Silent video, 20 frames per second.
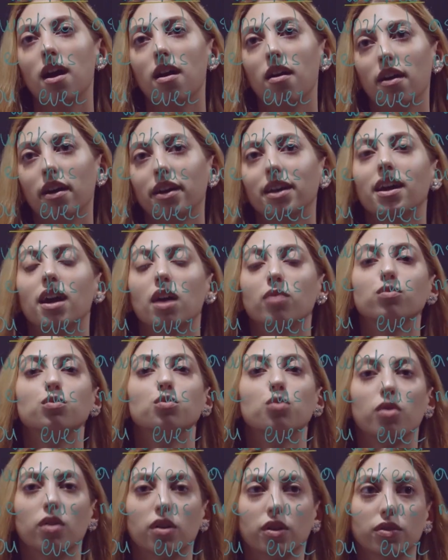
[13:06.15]
I have
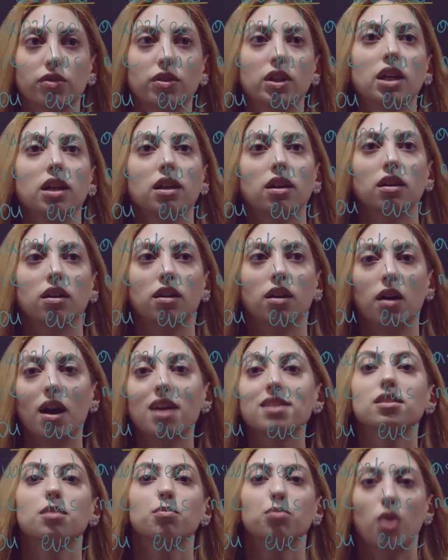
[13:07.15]
worked
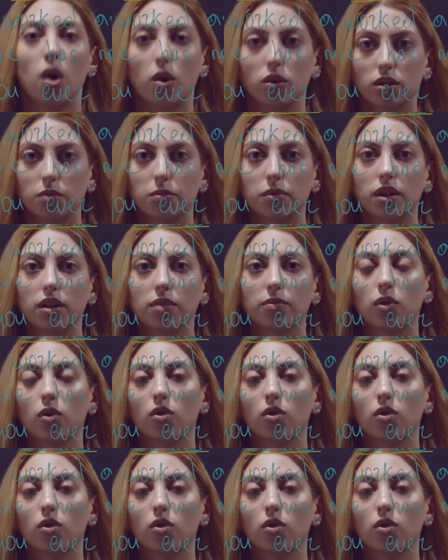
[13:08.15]
as a programmer,